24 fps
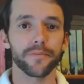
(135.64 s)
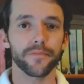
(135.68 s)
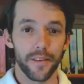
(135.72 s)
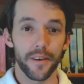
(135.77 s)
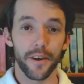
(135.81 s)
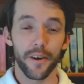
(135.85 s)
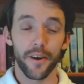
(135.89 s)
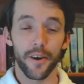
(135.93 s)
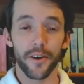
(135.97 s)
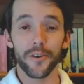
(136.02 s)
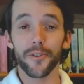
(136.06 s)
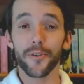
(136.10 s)

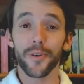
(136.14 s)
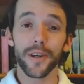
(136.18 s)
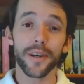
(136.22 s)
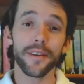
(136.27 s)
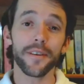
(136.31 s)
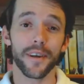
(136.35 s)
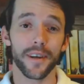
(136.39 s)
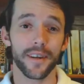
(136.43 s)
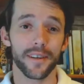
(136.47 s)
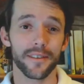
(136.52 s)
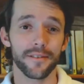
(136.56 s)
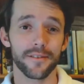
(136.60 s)
There are three
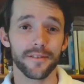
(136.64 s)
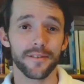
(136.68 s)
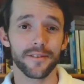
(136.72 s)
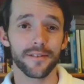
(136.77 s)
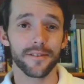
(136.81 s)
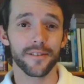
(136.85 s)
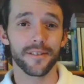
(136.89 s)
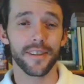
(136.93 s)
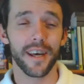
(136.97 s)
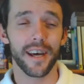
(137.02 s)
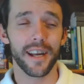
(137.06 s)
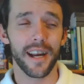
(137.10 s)

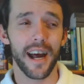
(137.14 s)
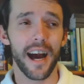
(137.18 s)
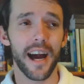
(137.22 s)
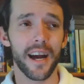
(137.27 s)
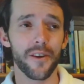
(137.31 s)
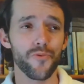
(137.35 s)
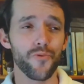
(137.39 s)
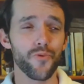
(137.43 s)
things that I